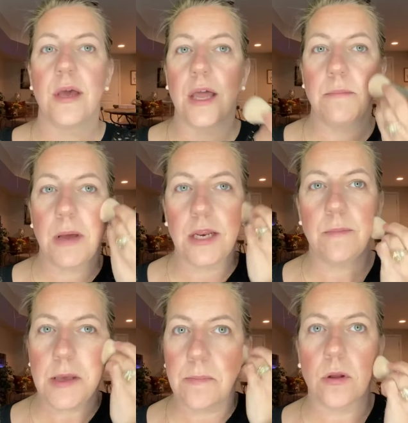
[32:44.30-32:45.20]
And many
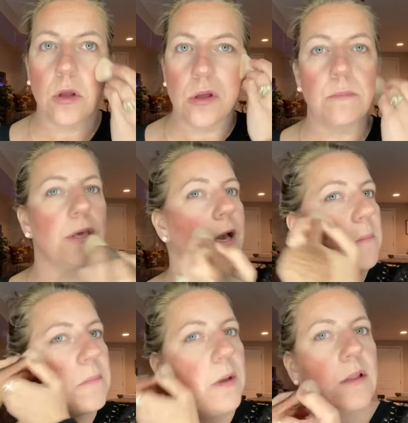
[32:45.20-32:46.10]
people
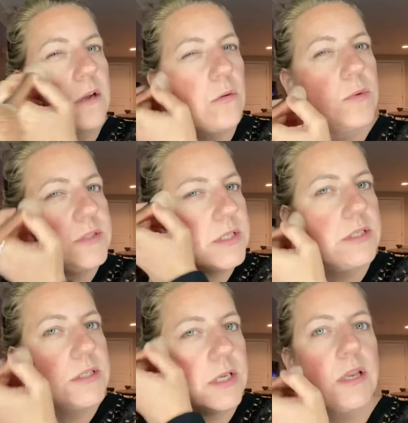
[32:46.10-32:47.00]
become a little
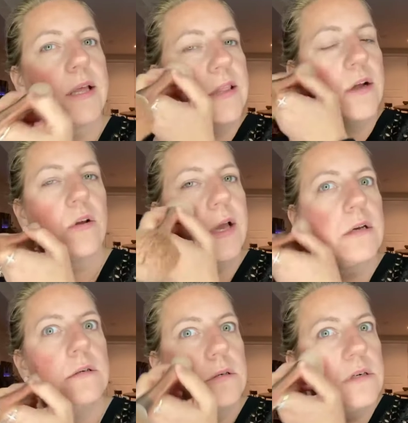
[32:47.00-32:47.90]
resistant. Like they're
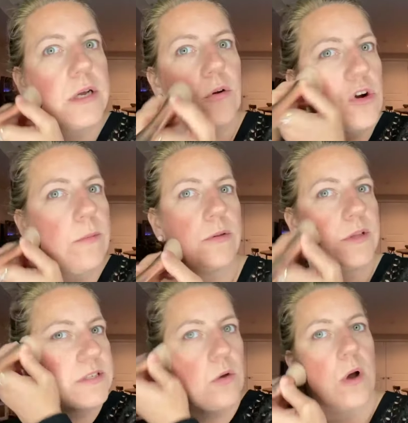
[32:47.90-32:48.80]
like, oh, I don't know about
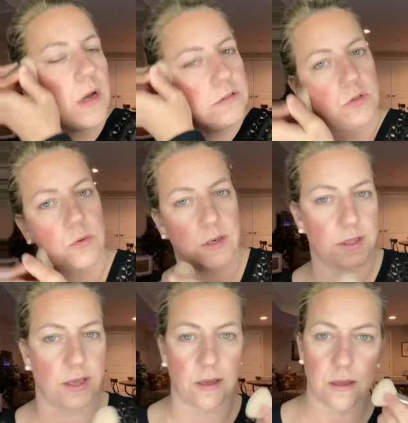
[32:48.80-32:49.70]
this whole contouring
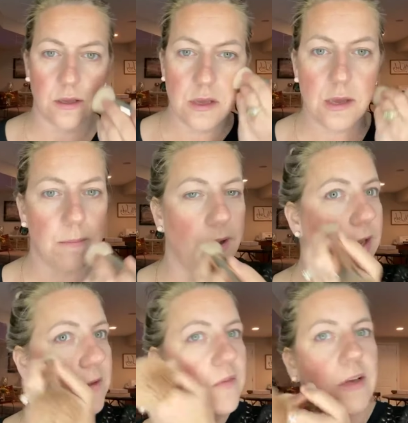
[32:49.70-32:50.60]
thing. My
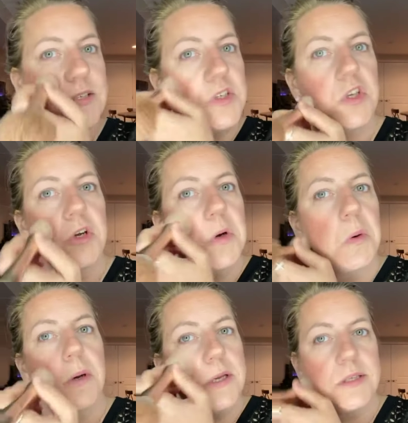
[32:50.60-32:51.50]
advice to
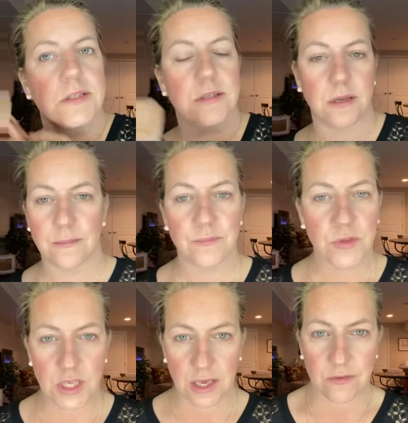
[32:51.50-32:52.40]
you is
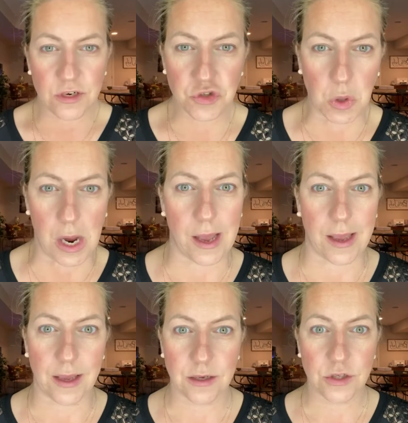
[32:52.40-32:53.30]
give it a
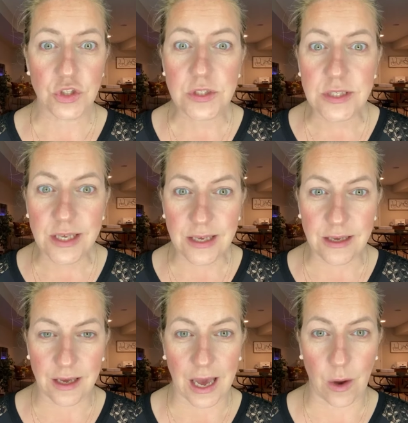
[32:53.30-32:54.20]
try.
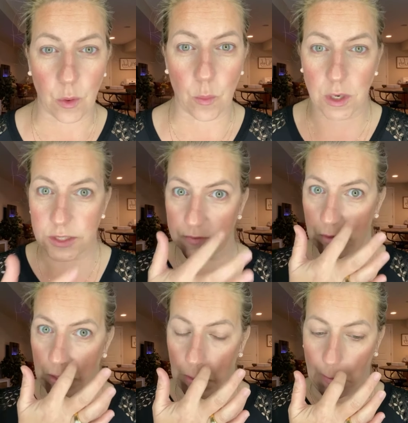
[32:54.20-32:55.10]
See how it works for
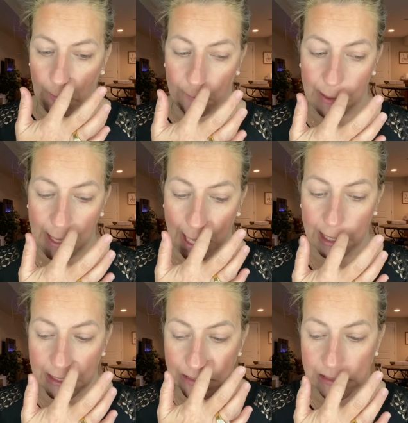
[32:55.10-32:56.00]
you,
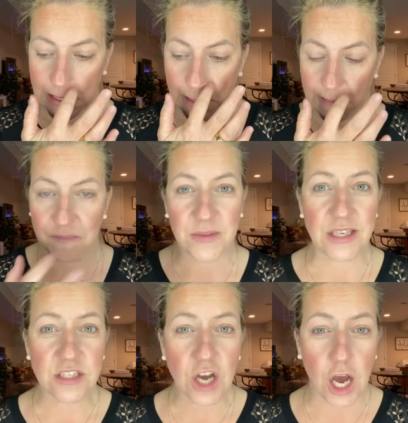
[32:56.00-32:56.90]
because
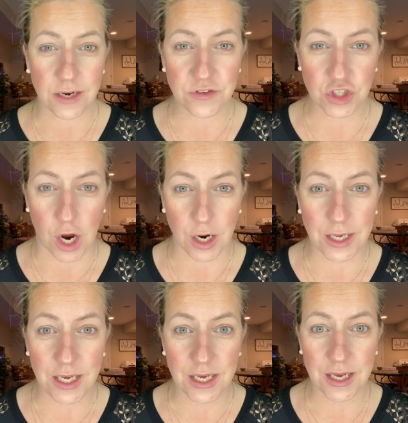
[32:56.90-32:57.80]
it's kind of
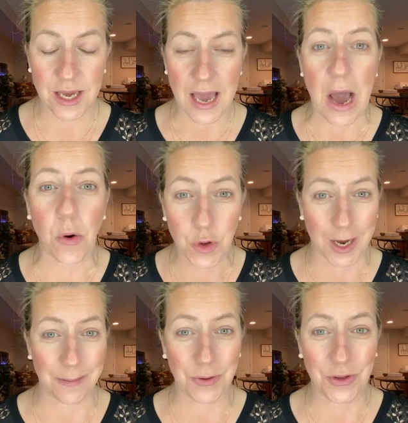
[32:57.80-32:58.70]
shocking how
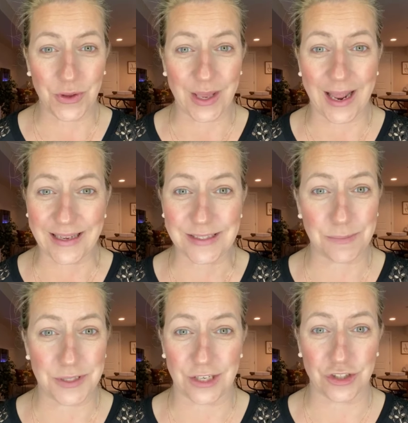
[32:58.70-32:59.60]
incredible it has the
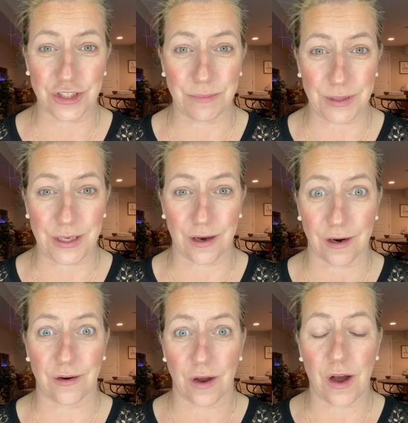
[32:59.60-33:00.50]
potential to be
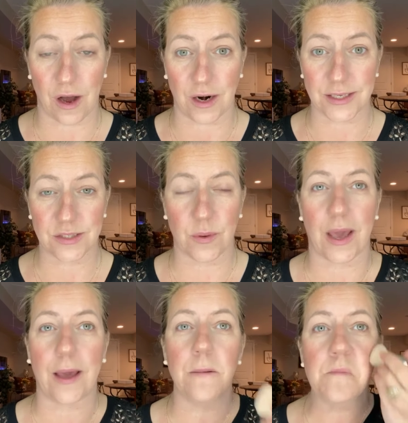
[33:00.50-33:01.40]
on us,
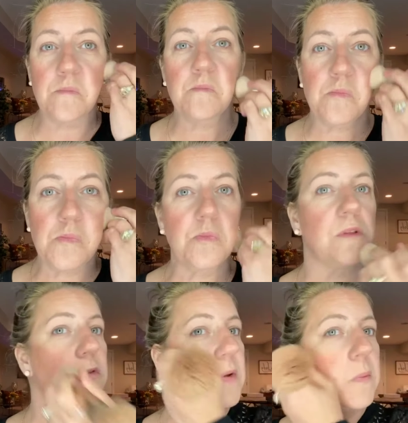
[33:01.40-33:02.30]
okay?
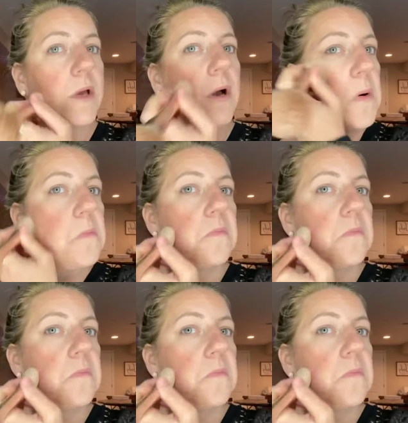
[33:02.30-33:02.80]
So there we go.